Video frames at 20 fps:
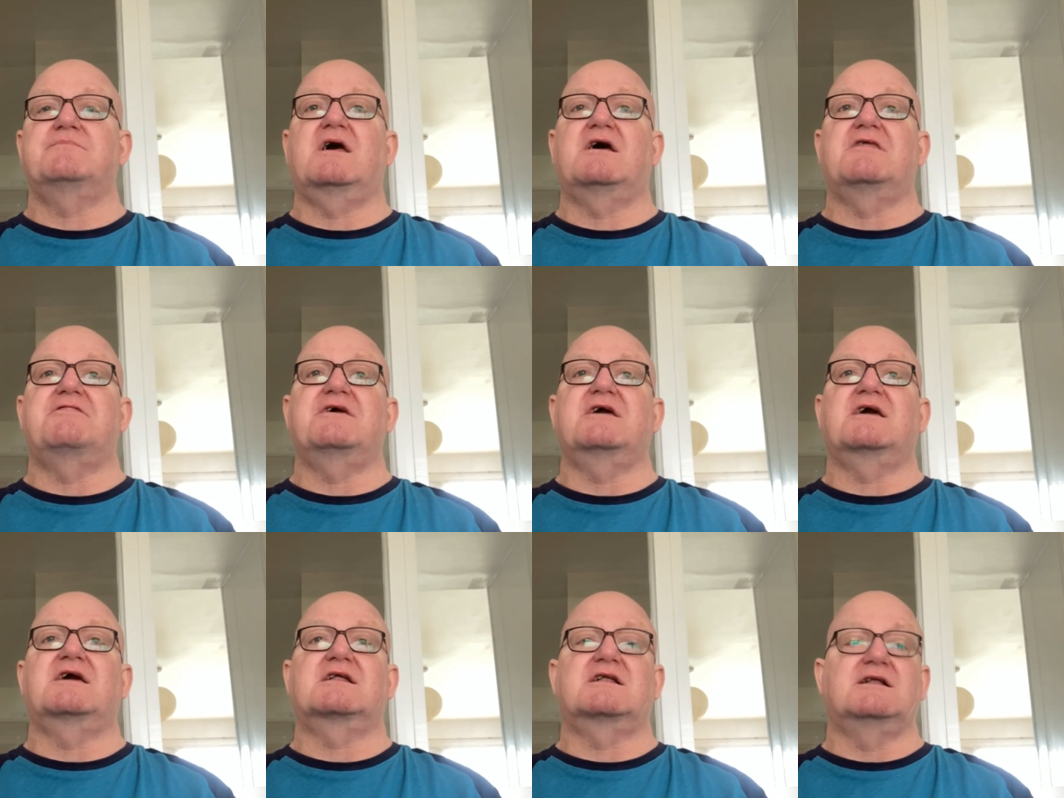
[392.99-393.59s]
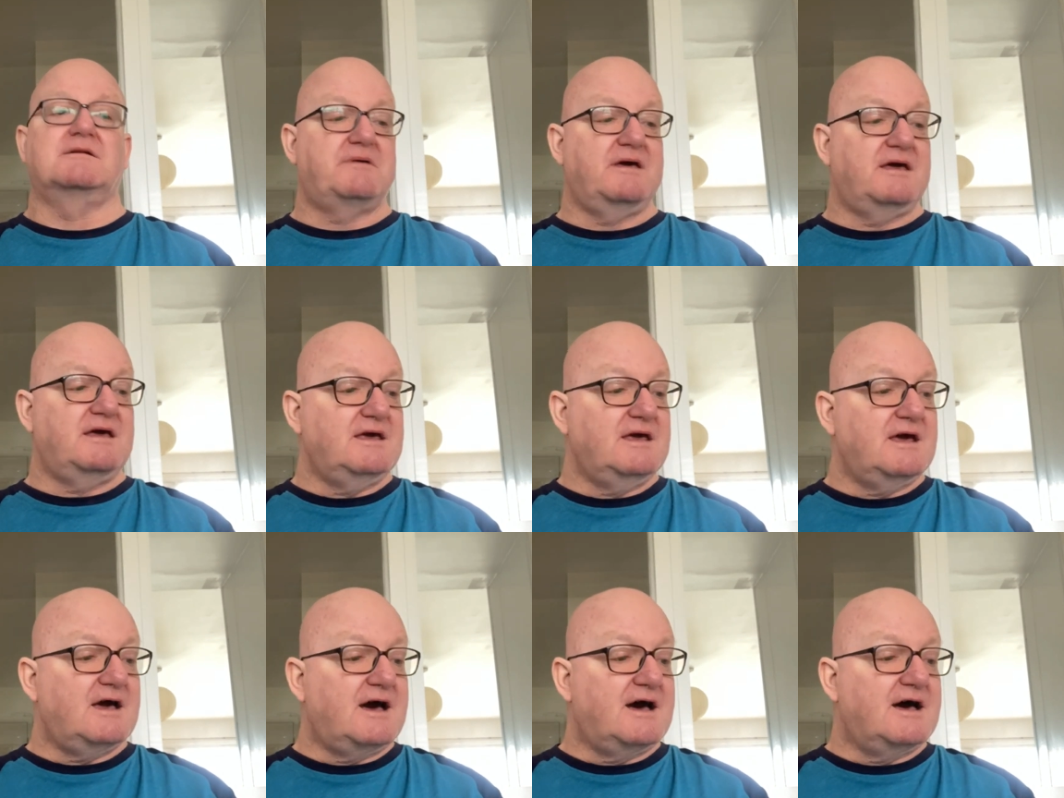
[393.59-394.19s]
I think it'll
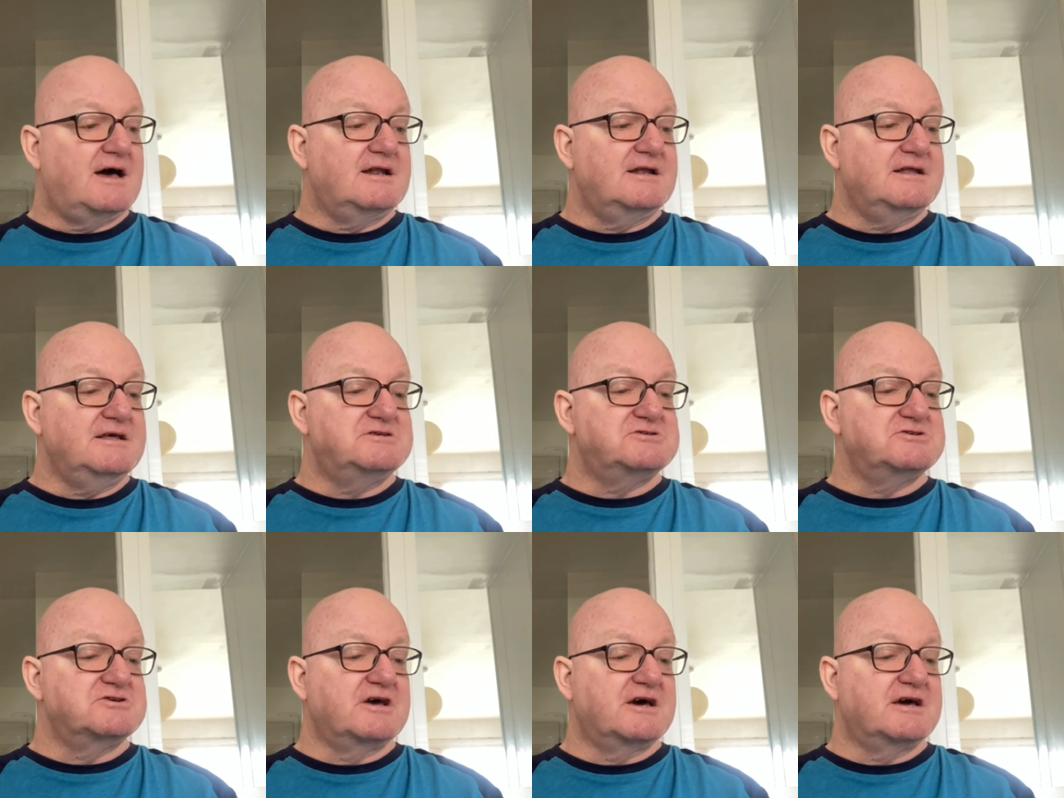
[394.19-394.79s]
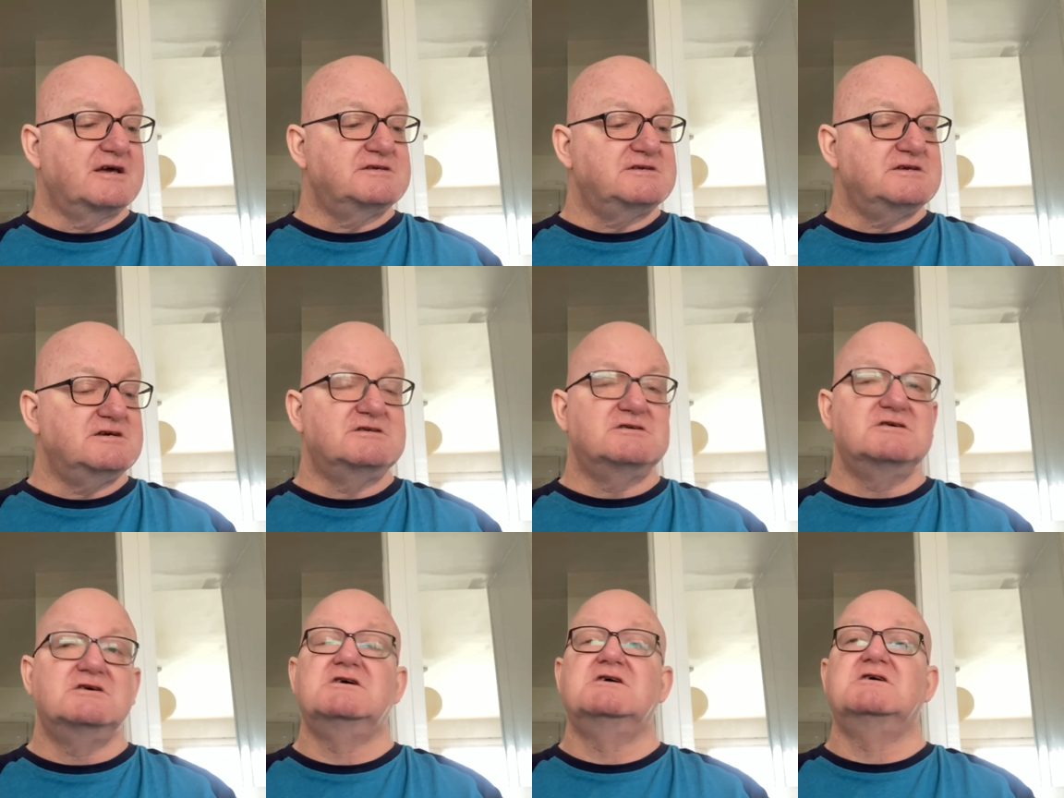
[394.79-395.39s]
be Leeds
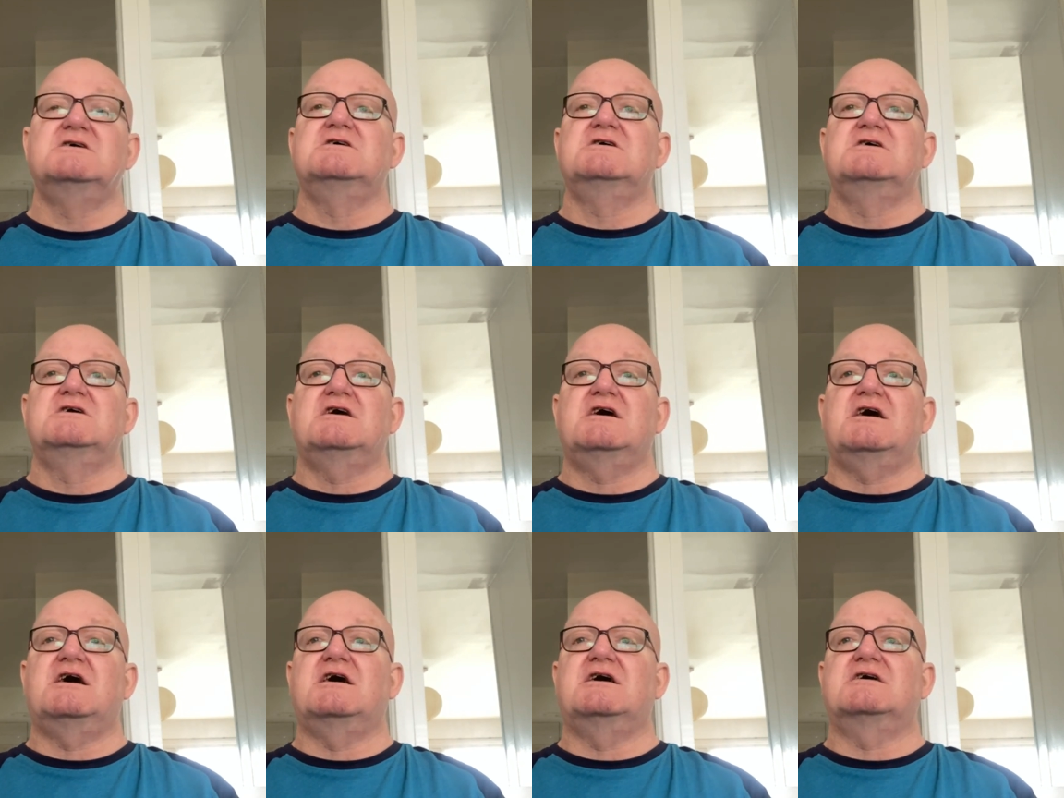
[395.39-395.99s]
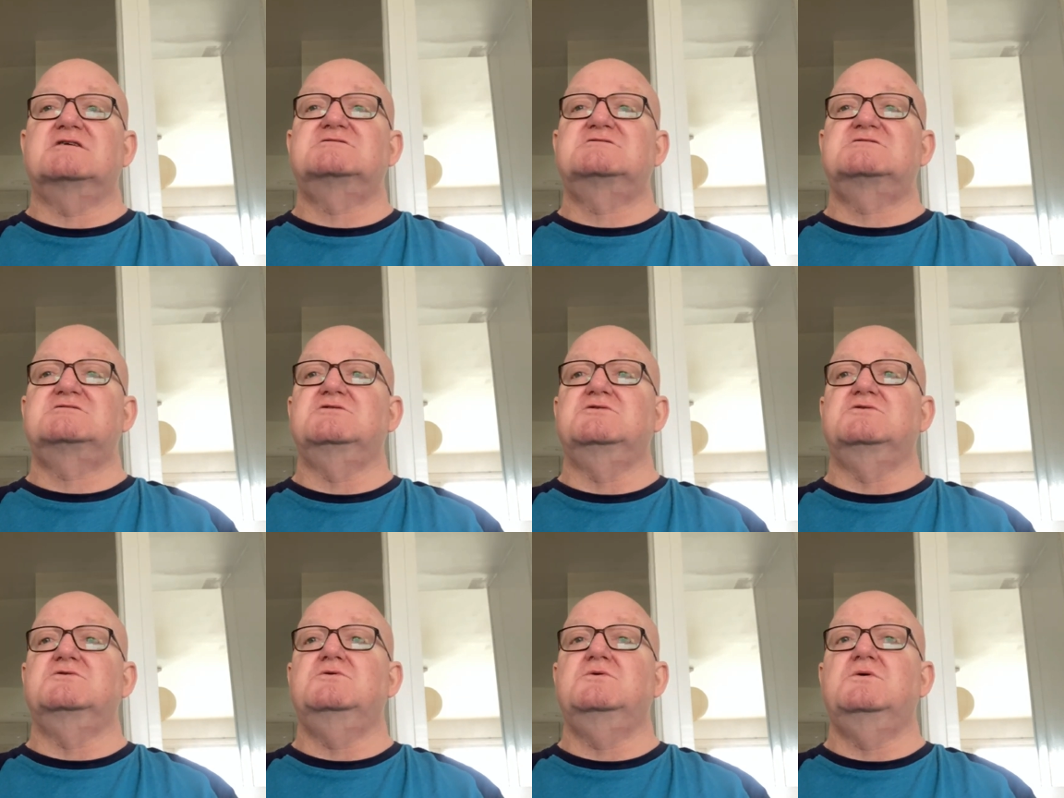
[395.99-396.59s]
United
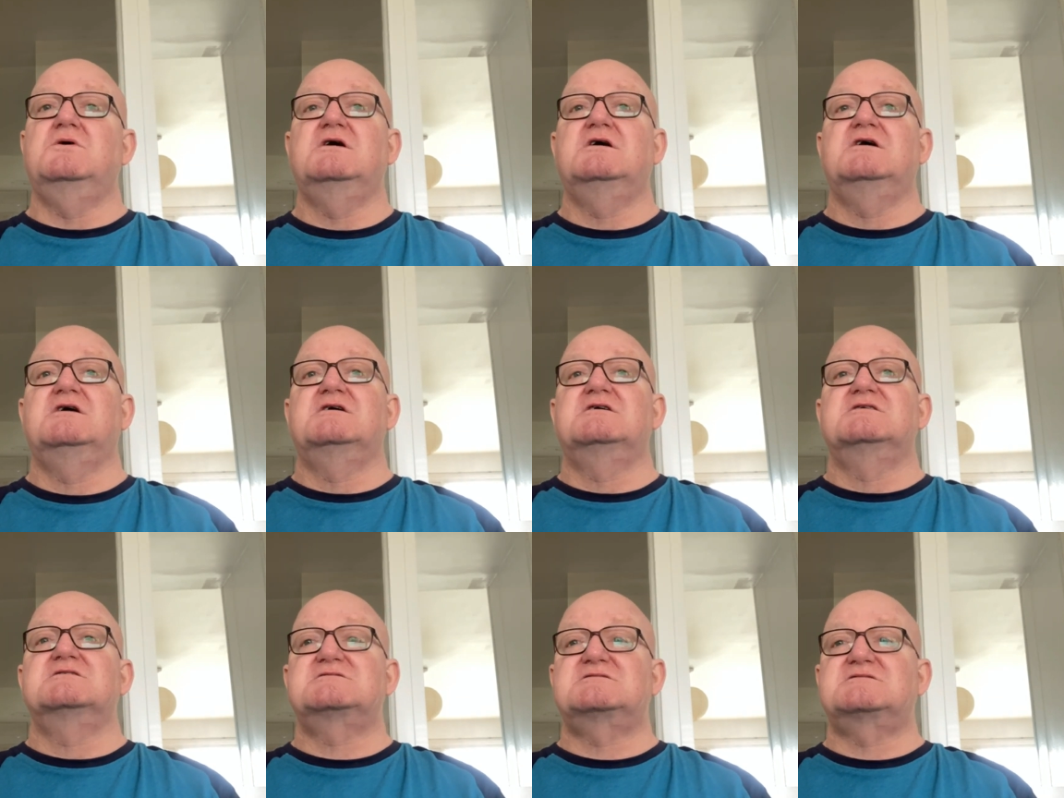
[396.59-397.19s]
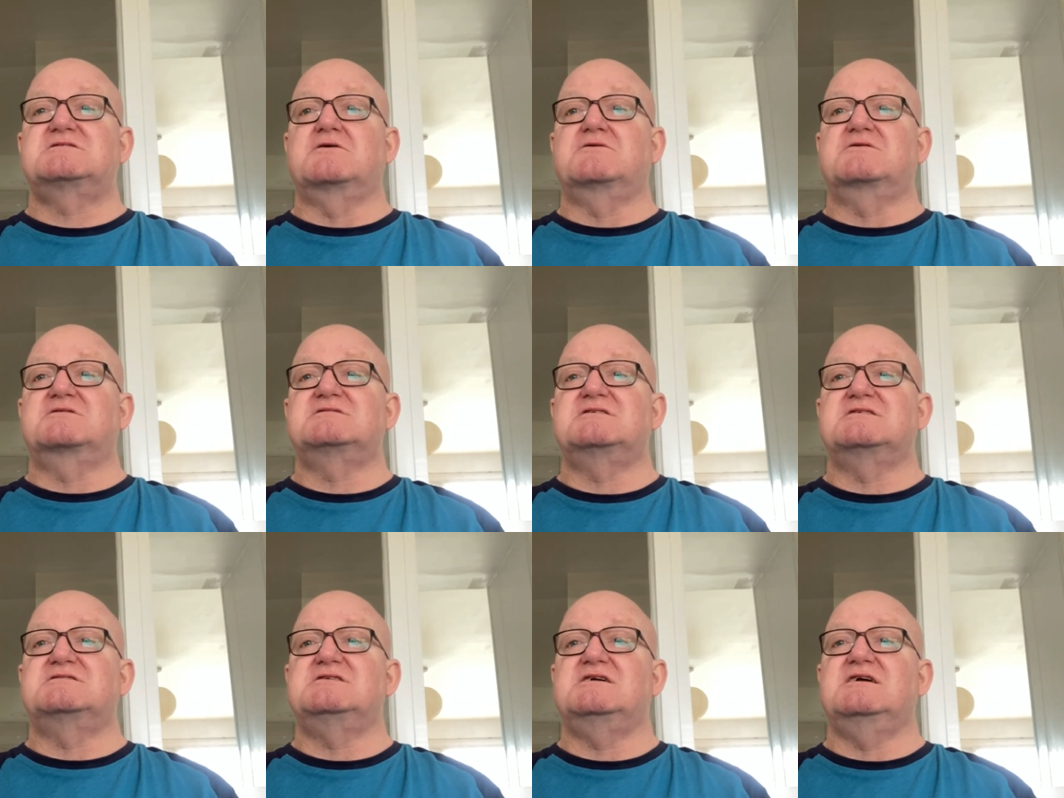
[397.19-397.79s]
2, Stoke
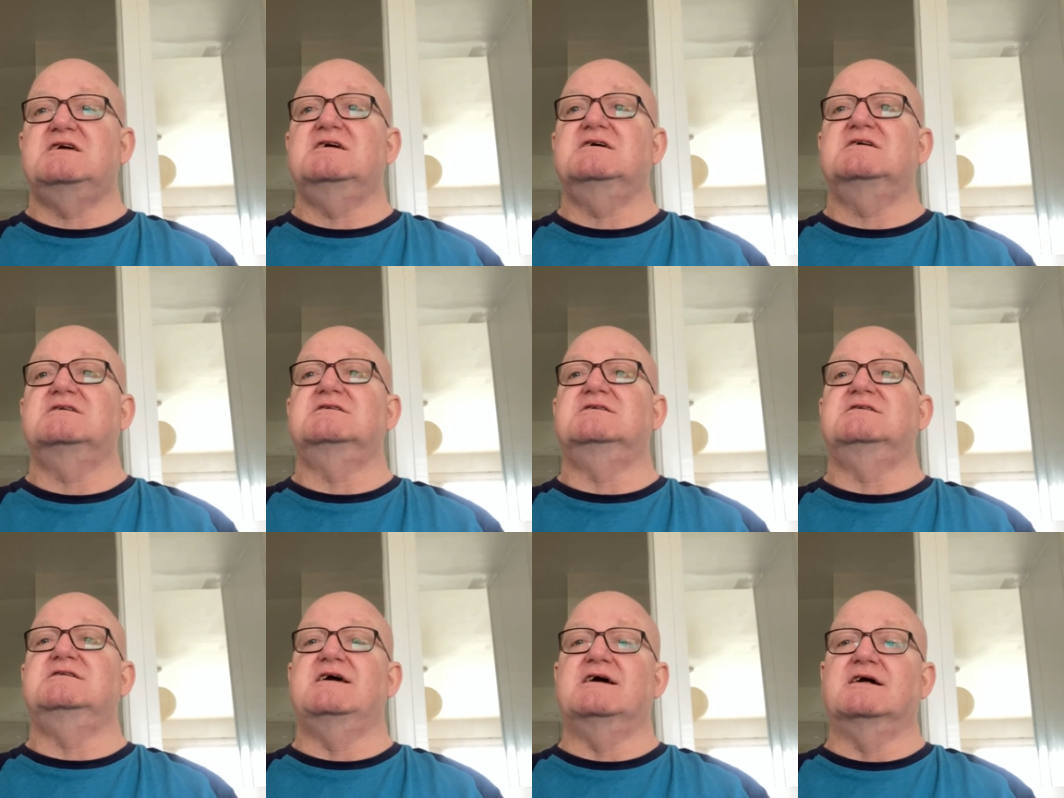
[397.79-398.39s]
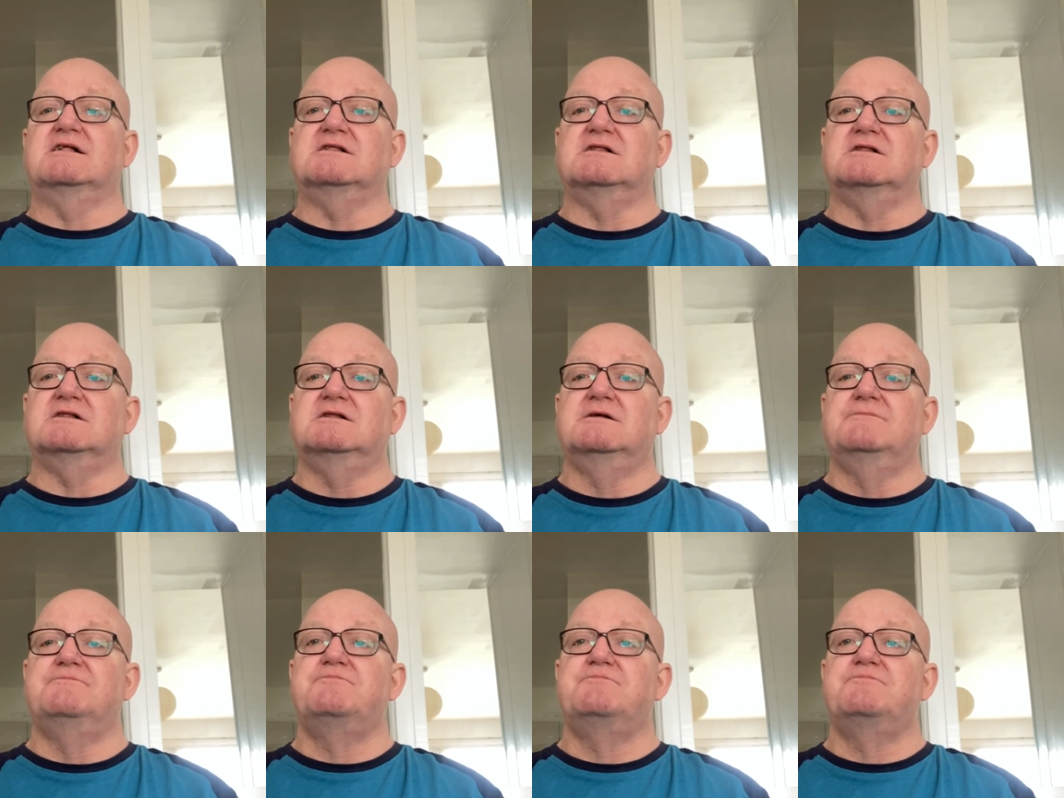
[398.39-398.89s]
City 0.